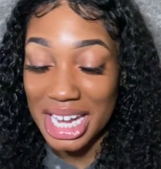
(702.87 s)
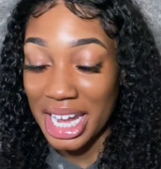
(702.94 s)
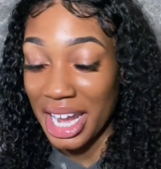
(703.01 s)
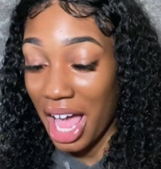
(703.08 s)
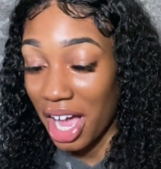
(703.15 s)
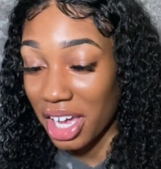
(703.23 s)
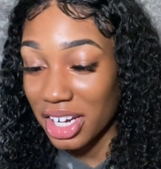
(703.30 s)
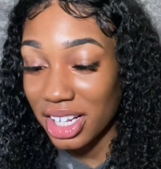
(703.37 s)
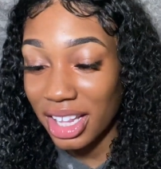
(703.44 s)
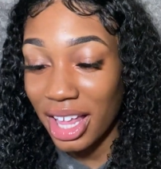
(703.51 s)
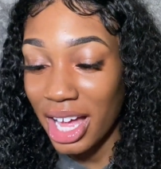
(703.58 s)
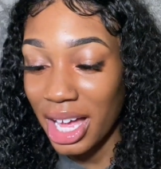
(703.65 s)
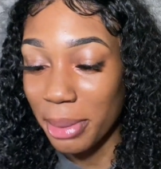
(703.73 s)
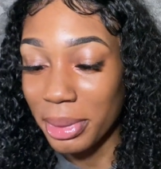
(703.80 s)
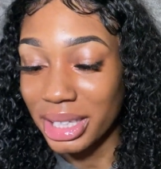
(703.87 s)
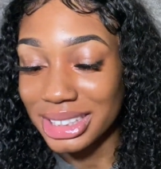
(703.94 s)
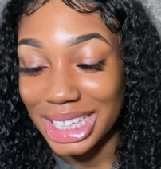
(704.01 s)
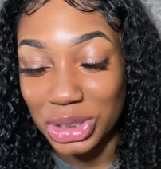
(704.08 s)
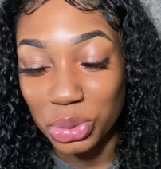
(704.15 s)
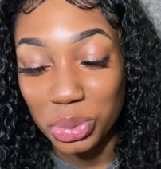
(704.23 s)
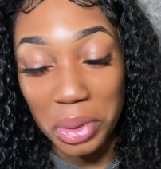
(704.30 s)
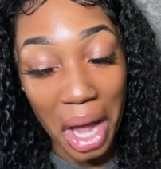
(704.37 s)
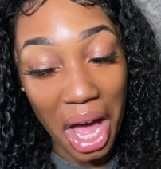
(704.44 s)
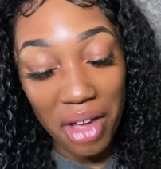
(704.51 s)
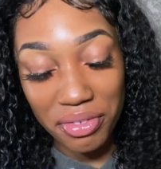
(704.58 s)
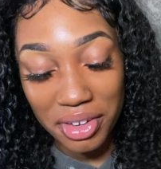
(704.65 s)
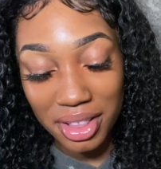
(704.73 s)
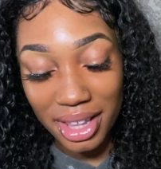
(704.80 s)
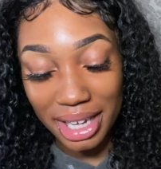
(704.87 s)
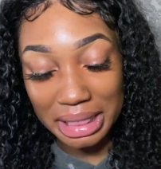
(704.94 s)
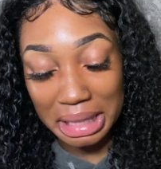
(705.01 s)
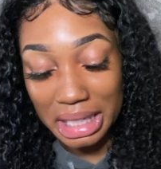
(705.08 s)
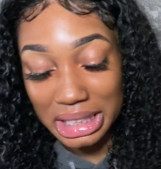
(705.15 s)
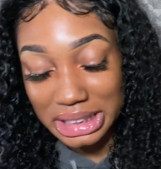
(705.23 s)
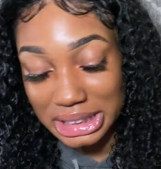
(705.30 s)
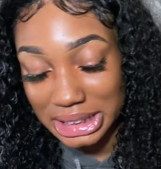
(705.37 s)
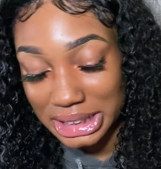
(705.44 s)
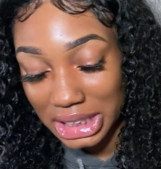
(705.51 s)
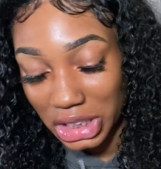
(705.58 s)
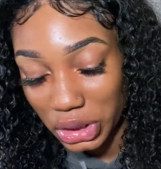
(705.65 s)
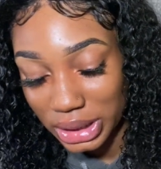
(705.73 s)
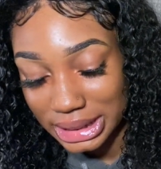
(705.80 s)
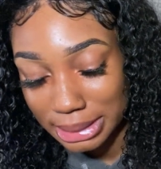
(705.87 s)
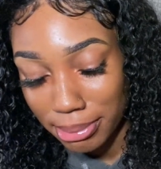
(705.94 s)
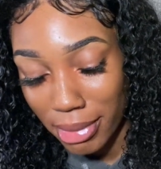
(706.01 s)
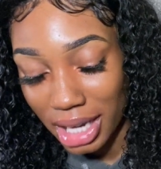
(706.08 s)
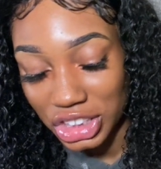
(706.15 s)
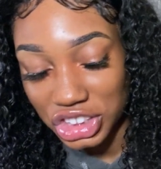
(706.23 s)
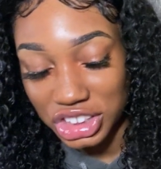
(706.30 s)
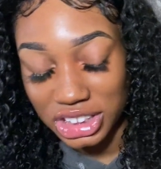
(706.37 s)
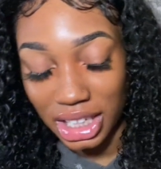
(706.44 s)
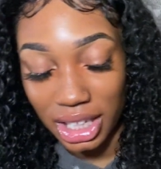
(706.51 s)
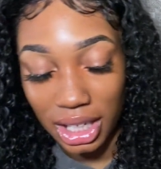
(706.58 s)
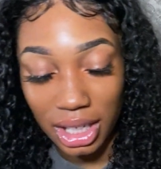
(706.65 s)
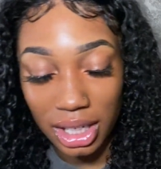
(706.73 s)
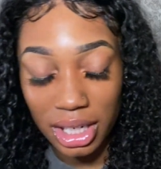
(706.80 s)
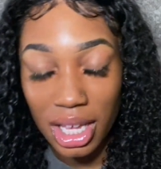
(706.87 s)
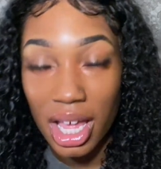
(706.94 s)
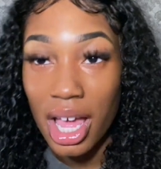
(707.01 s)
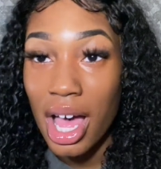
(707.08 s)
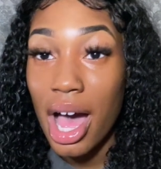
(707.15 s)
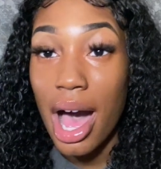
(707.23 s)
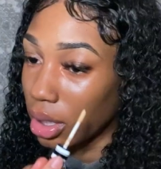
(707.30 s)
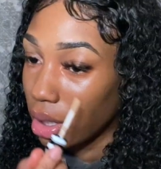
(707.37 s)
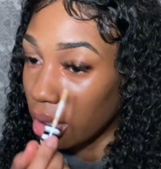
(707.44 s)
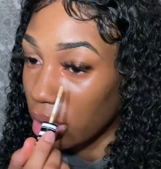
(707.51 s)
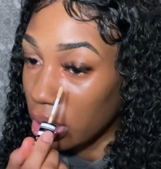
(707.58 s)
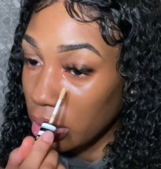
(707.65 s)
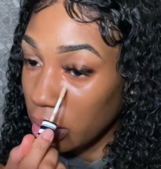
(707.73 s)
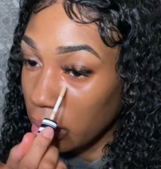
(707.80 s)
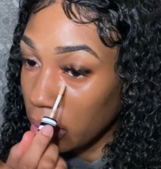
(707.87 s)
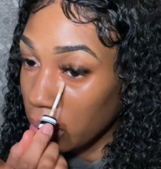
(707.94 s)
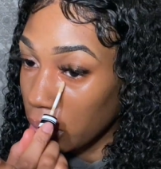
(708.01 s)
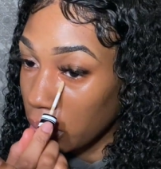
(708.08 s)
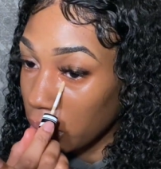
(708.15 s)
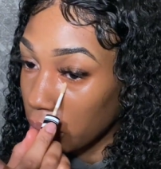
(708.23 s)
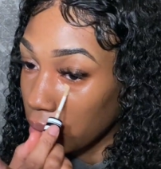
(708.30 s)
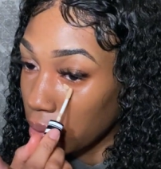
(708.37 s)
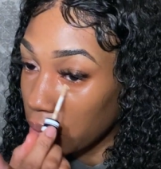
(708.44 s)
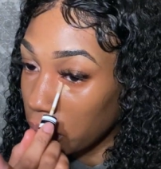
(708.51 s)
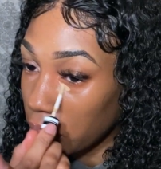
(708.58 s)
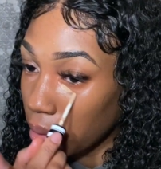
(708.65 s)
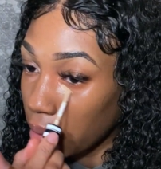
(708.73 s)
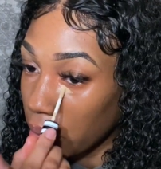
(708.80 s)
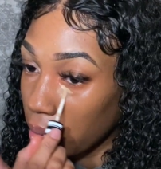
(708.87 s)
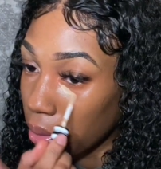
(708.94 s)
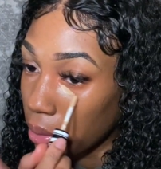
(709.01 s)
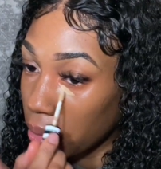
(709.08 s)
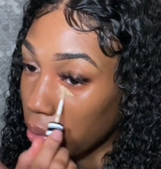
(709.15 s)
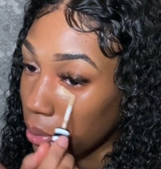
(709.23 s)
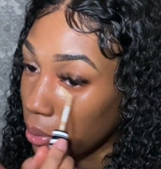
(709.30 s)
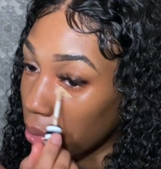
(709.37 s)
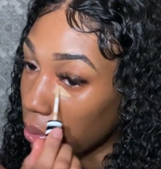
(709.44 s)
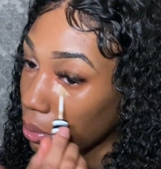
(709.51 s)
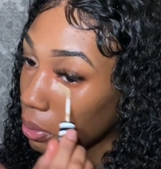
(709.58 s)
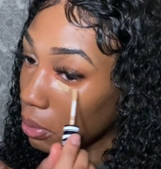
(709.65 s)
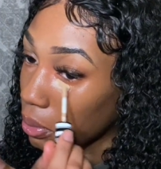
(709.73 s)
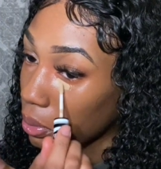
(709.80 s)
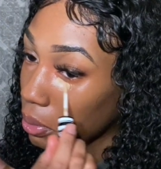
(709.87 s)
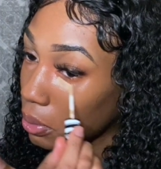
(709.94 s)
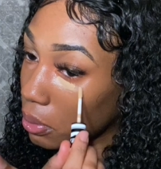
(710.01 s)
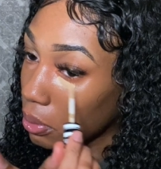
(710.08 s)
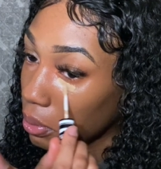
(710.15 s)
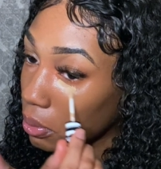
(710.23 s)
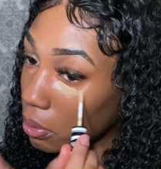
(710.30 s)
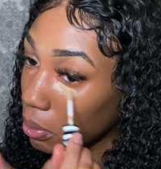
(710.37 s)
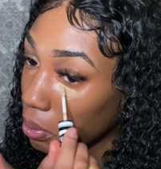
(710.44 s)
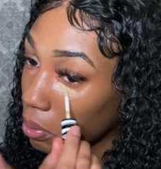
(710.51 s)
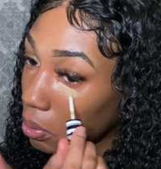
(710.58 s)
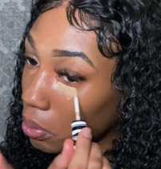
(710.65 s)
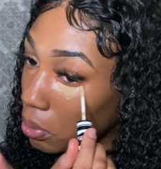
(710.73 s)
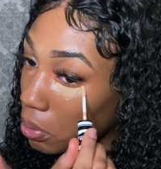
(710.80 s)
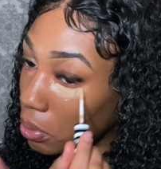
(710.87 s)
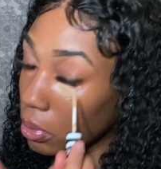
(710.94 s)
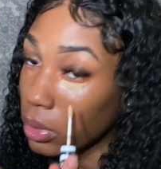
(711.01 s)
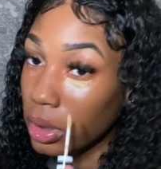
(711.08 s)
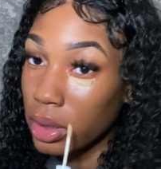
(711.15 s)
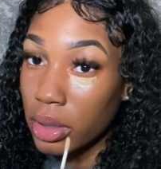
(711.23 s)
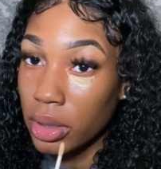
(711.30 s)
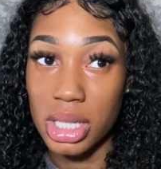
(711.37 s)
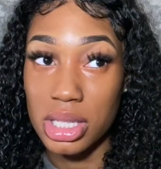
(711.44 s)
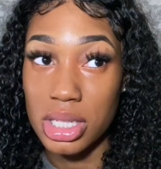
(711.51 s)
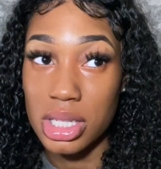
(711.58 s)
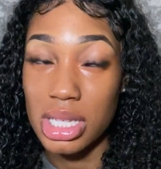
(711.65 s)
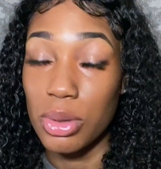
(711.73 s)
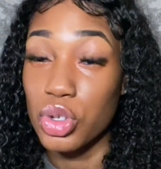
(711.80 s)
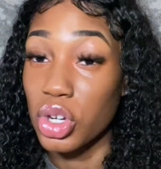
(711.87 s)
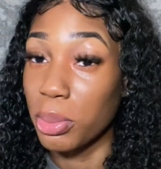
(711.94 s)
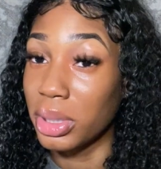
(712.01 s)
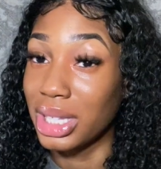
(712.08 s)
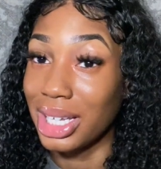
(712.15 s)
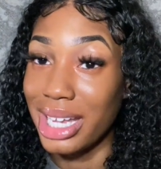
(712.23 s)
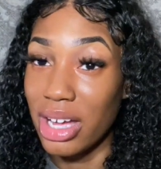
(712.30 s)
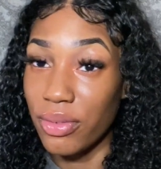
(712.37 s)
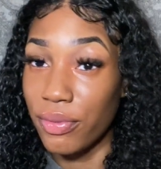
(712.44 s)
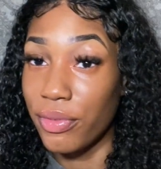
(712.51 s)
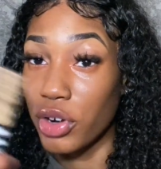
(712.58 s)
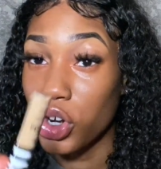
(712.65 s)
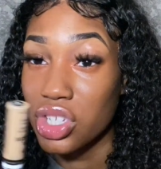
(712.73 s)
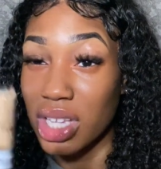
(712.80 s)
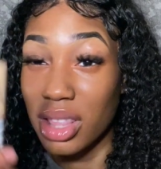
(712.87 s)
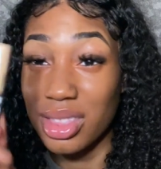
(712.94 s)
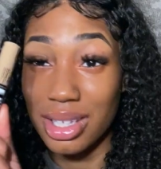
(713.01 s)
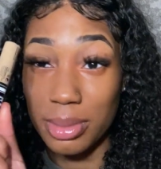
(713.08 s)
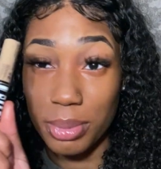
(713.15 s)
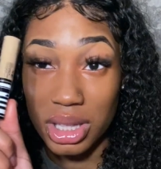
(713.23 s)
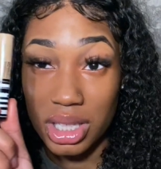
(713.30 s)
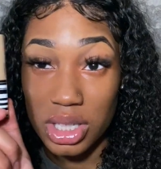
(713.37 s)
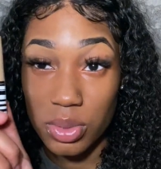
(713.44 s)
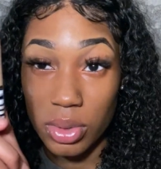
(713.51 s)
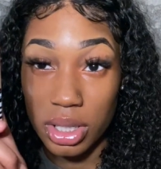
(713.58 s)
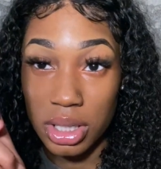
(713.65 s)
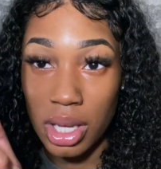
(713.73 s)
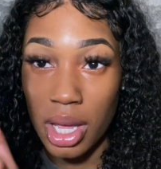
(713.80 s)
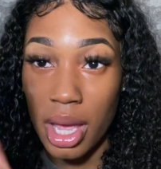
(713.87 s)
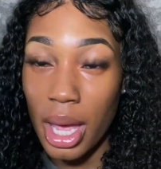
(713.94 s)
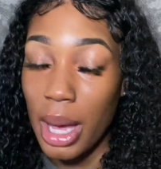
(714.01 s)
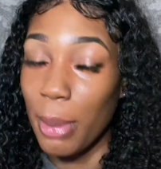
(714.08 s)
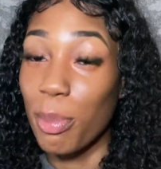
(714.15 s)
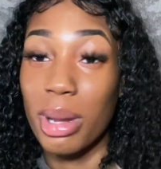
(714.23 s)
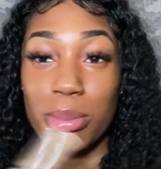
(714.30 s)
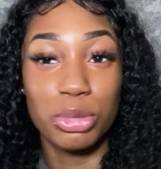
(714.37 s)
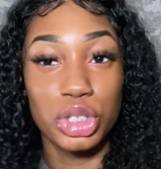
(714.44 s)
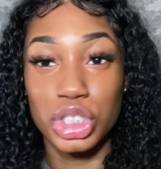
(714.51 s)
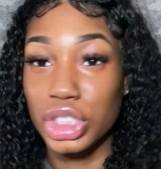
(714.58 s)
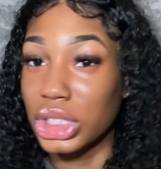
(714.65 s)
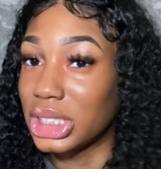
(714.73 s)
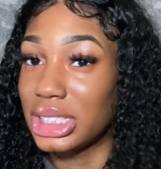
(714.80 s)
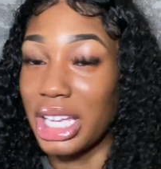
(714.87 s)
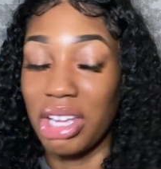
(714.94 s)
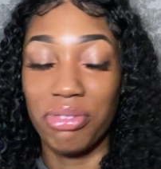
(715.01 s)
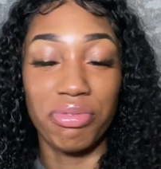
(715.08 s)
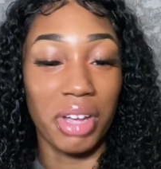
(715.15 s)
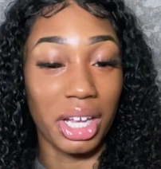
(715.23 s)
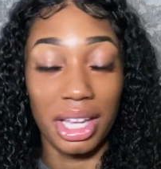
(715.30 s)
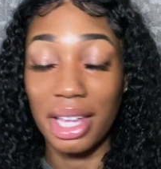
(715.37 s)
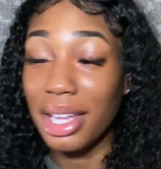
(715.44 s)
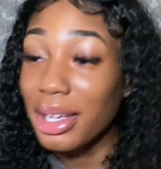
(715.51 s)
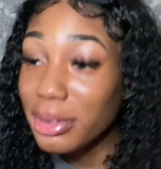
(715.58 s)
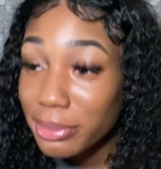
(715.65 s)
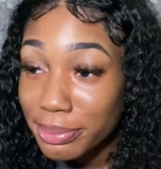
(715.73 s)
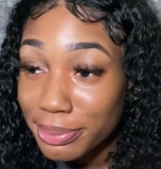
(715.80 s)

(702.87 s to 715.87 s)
not gonna lie, because I do not feel like the concealer is my shade. I was gonna put the concealer that I normally use on a regular basis, I was gonna put that down first and then put this one, but I'm just gonna say fuck it